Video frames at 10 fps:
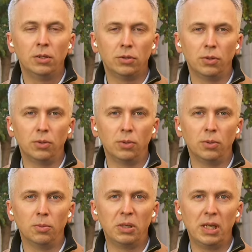
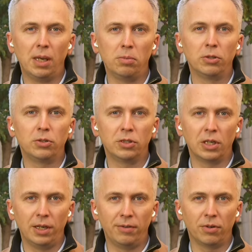to be able to
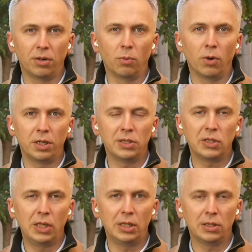deliver what is
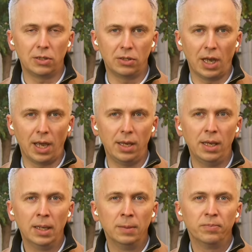needed today
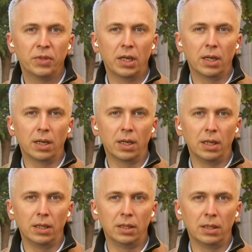
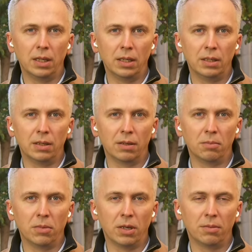in
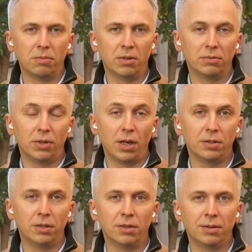
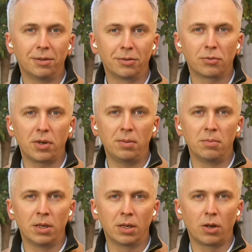rather
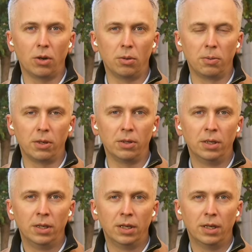grim global
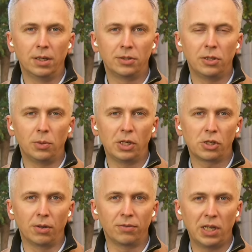
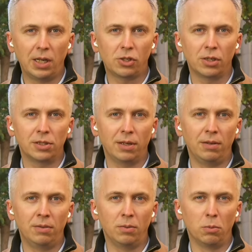situation of tensions,
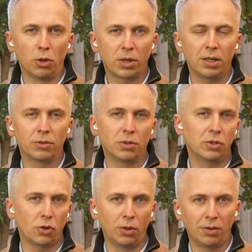in more countries
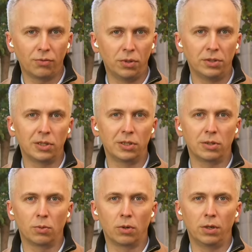joining, for instance,
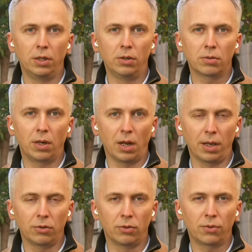the war in Ukraine,
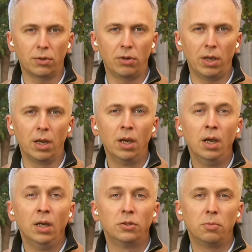like North Korea,
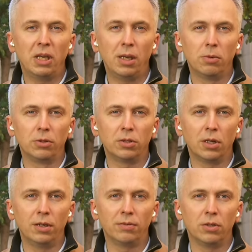to be able to
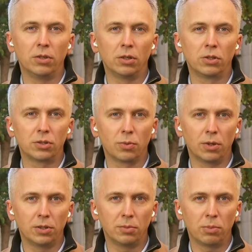deliver not just
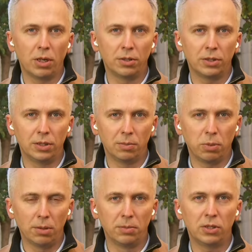words and policy and
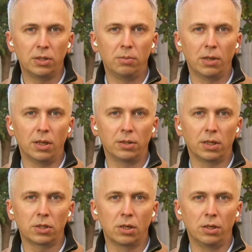diplomacy, but
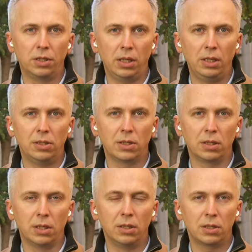actual deeds
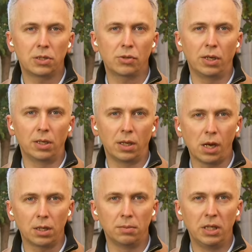on industry and
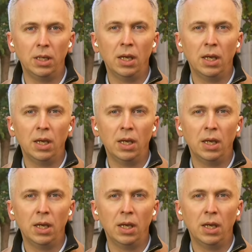economy